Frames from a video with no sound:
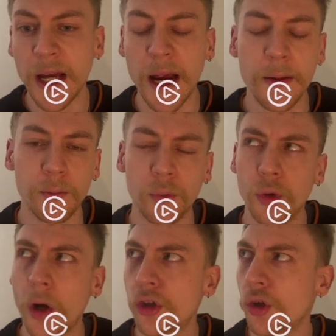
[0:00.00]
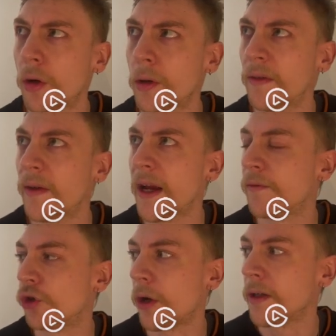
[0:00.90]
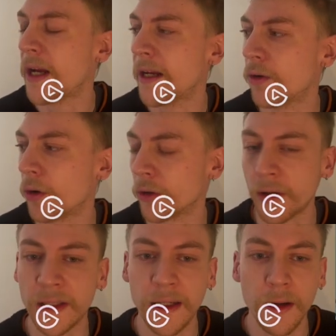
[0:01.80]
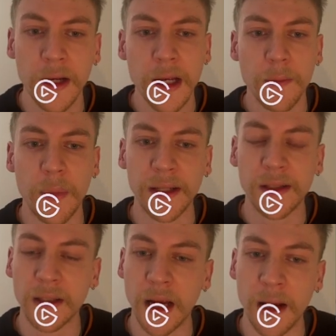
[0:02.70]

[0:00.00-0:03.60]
I'm not sure if I have John in hand or not here, but